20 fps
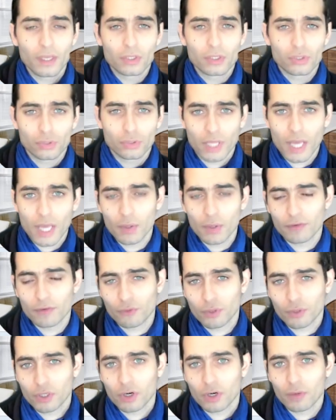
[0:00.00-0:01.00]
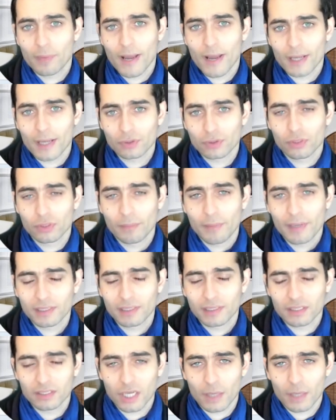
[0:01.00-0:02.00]
So now if we go back to the
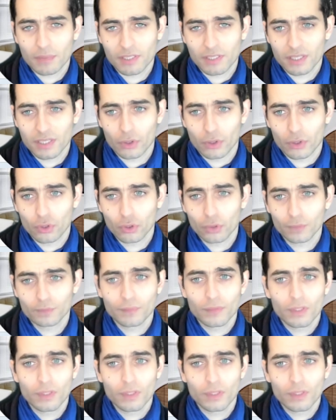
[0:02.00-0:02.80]
meg.com scenario,